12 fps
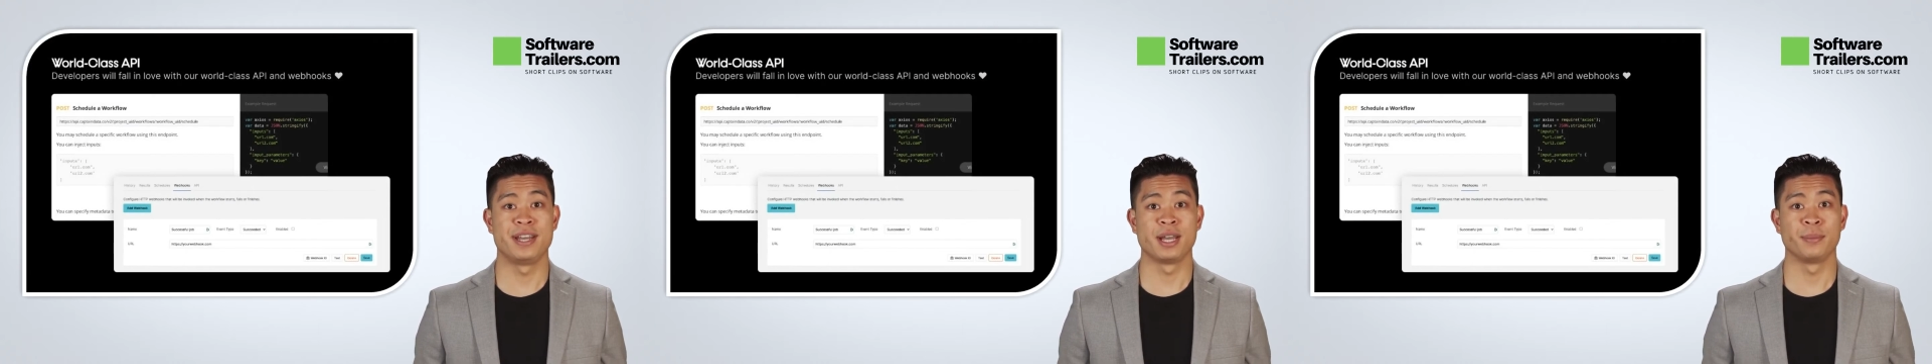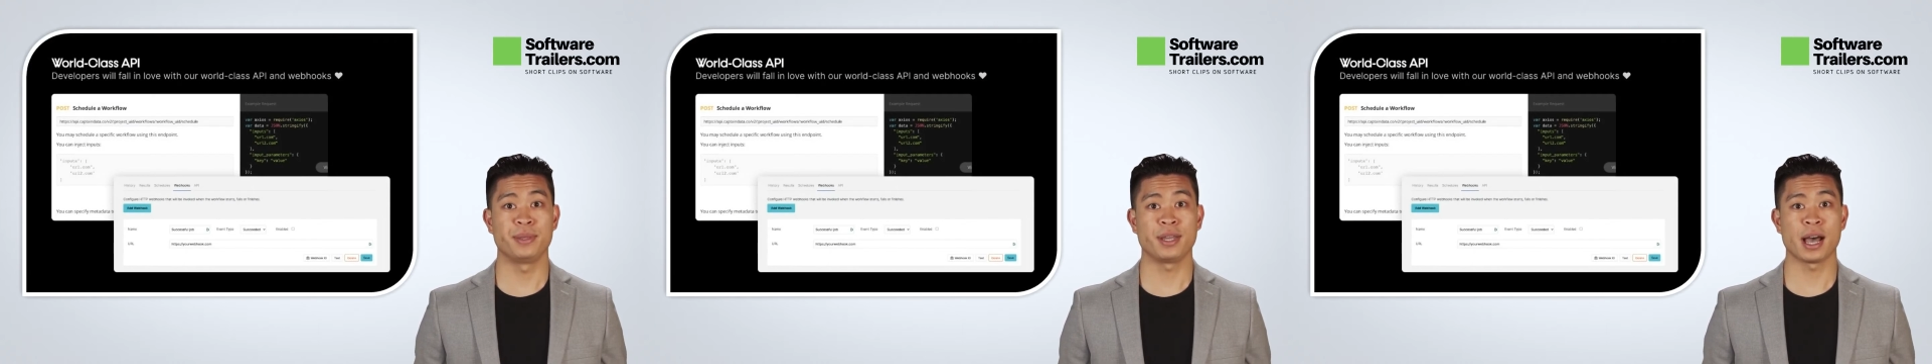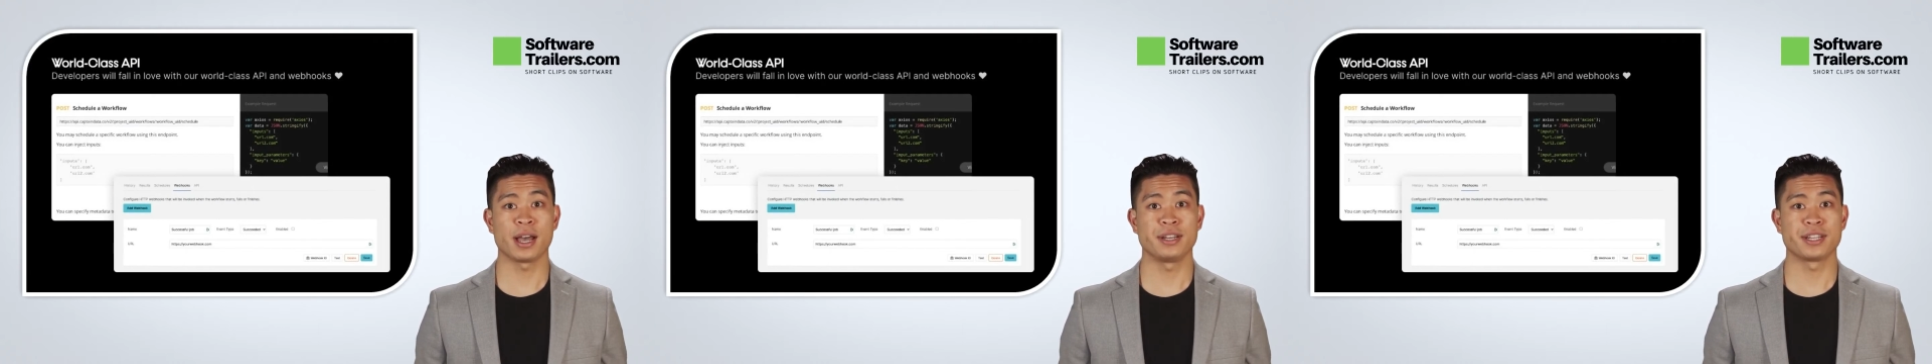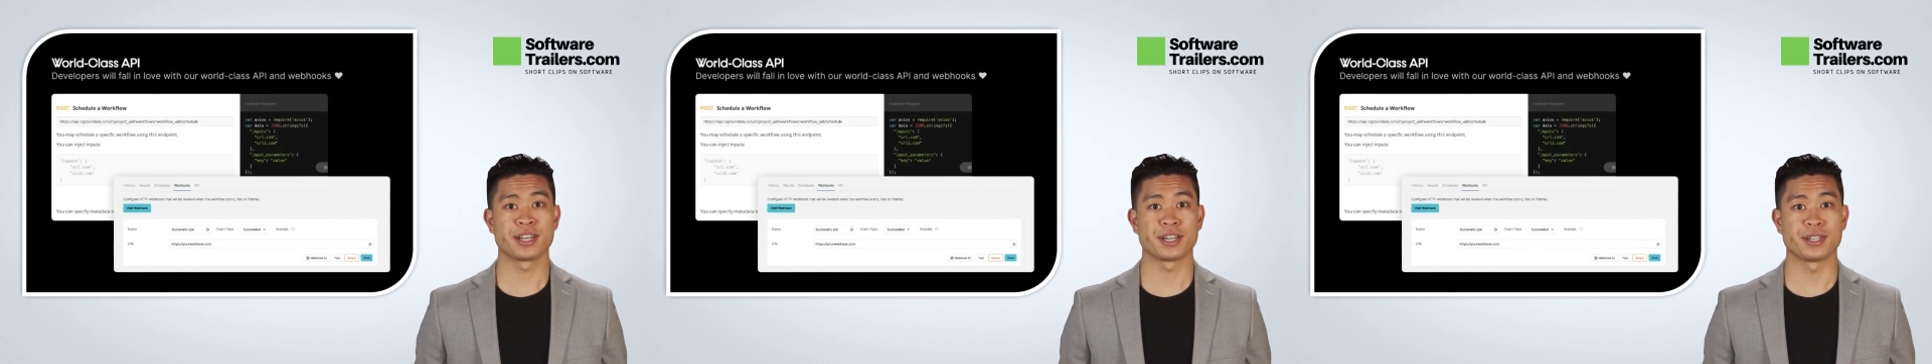API
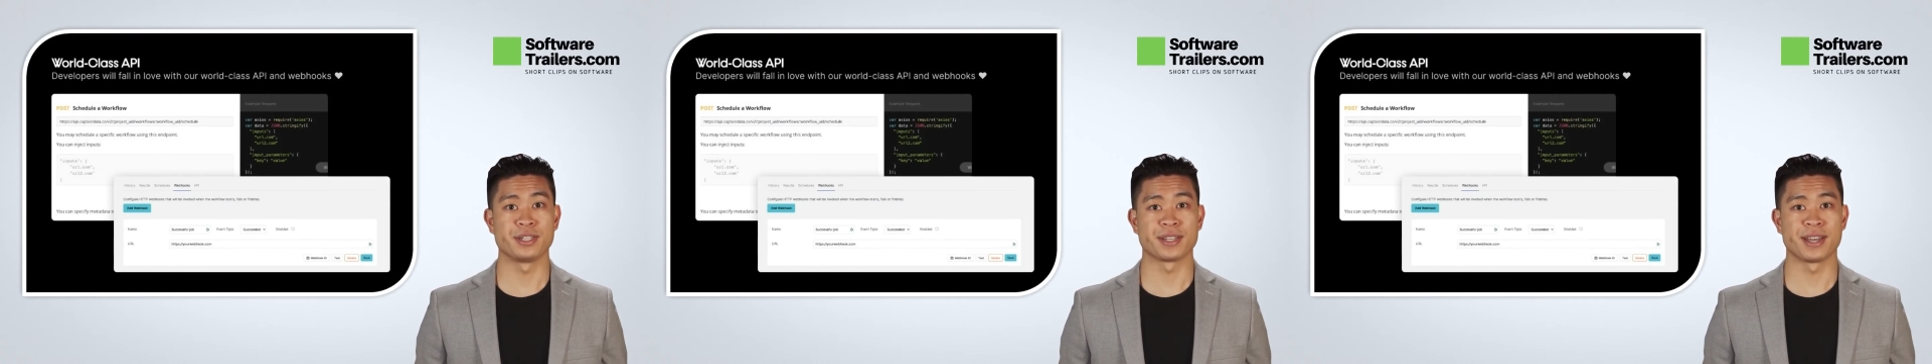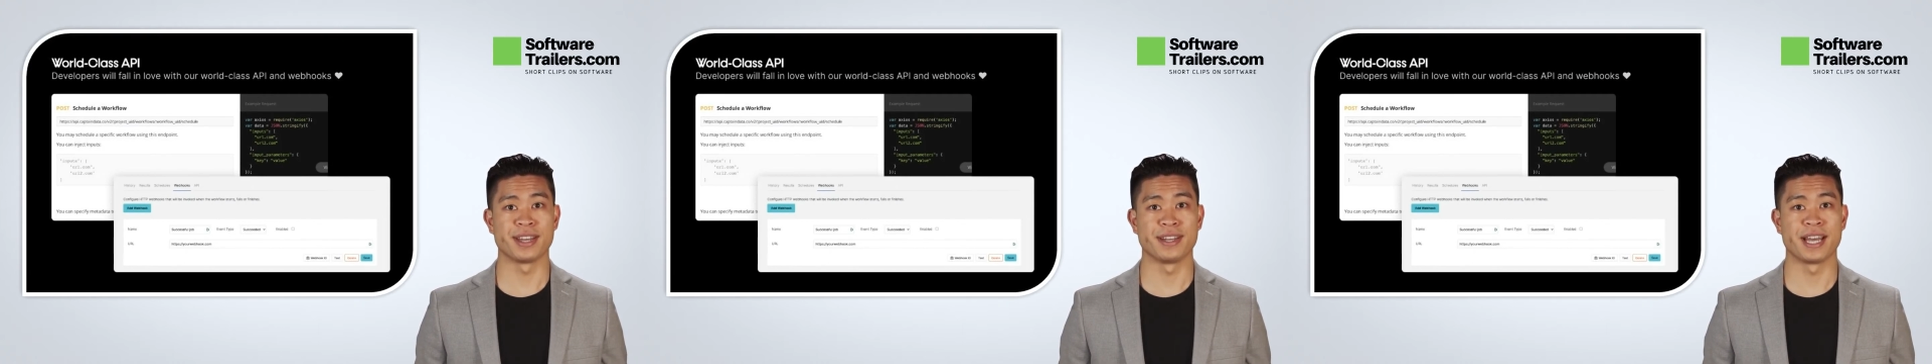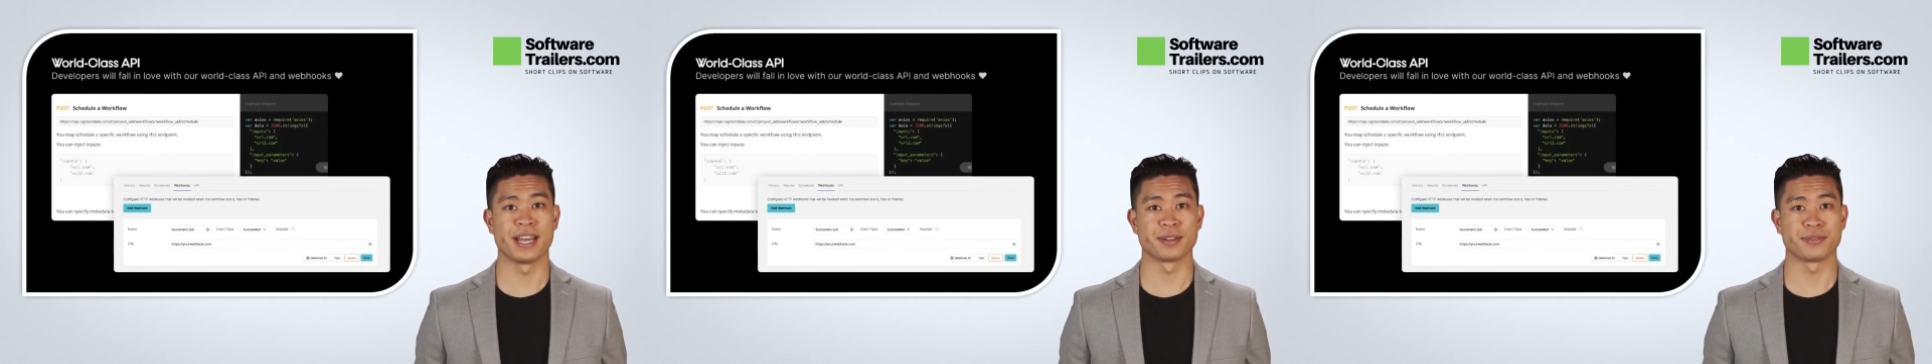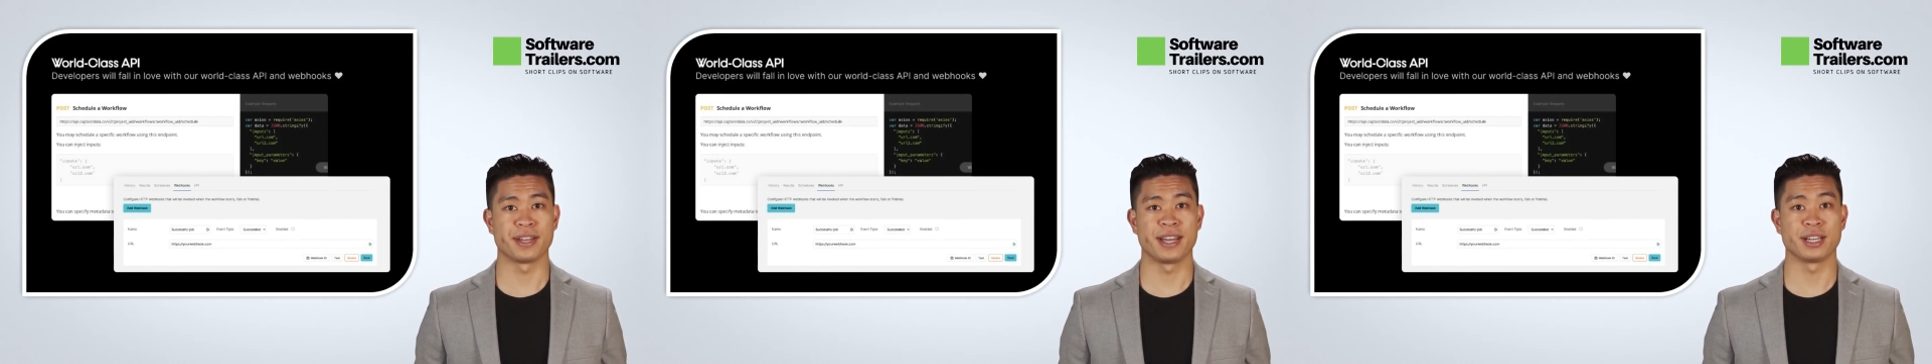keys and
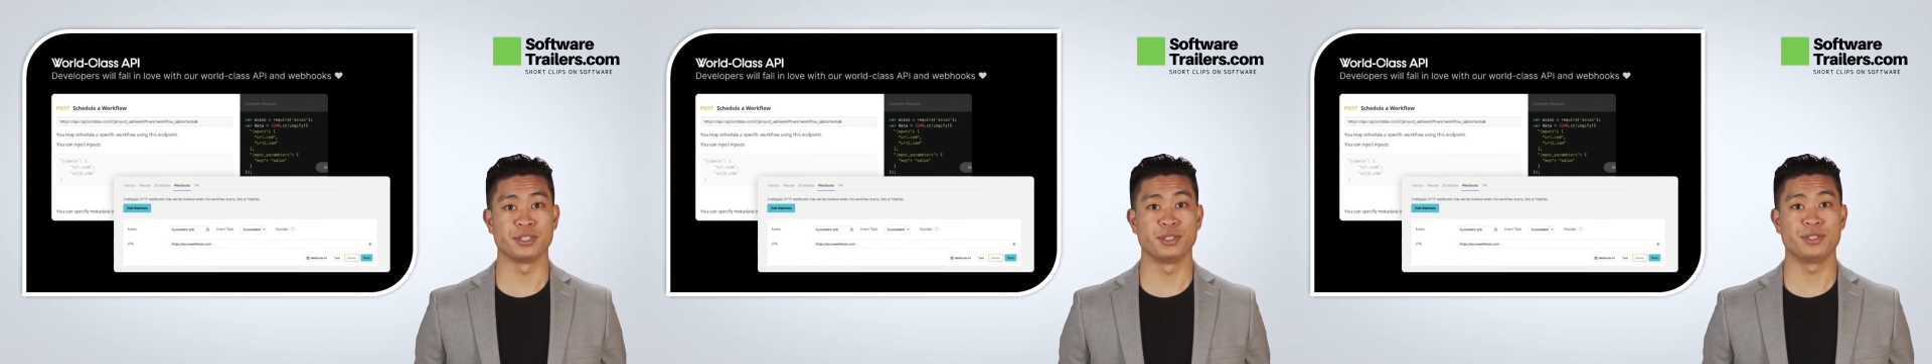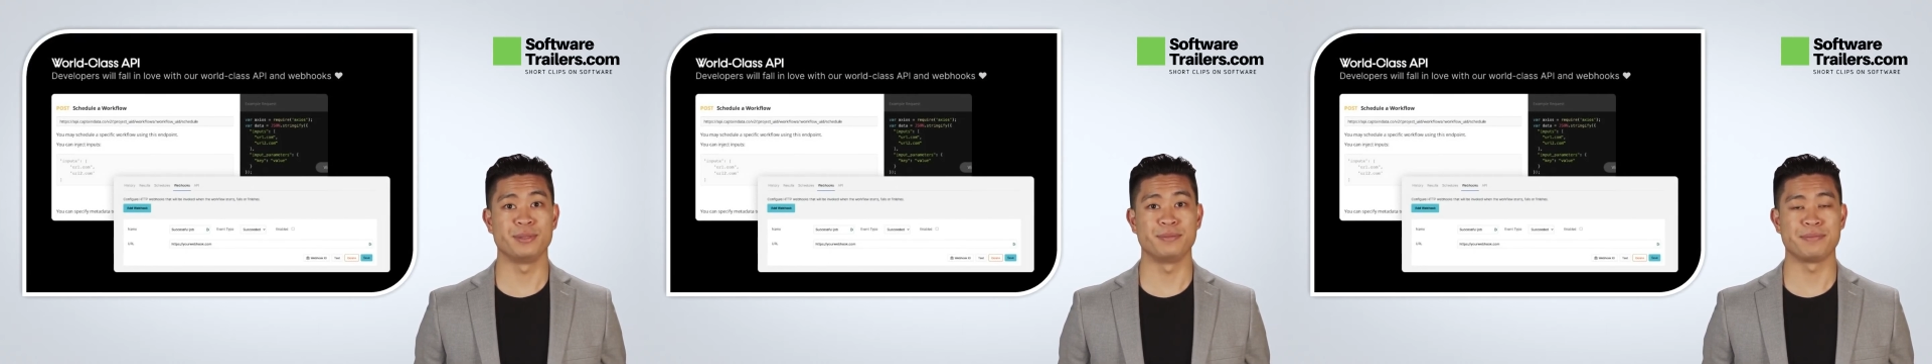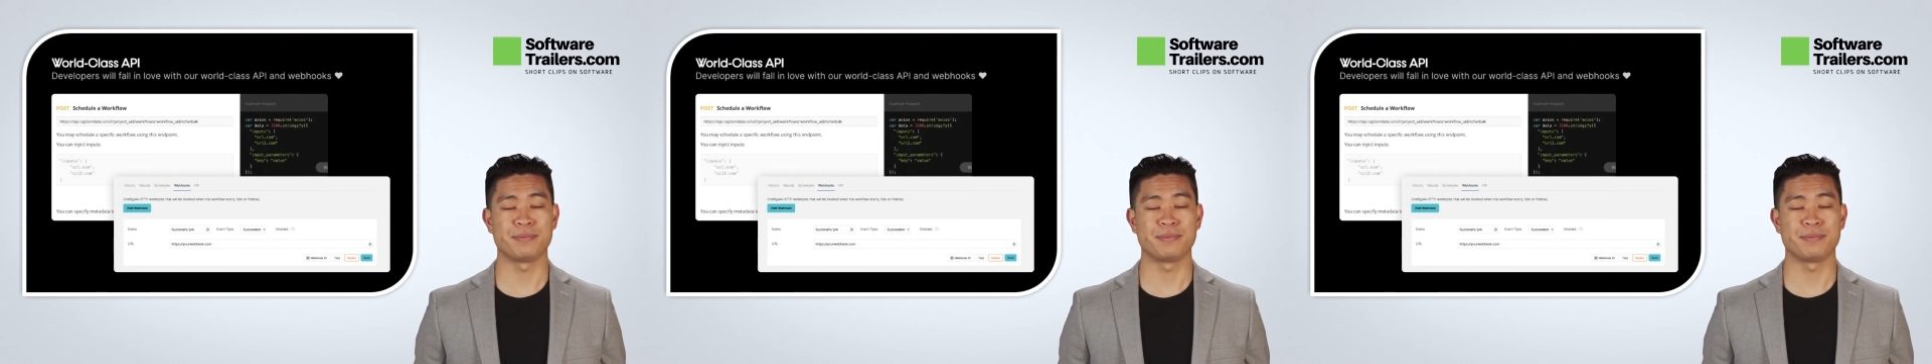native connectors.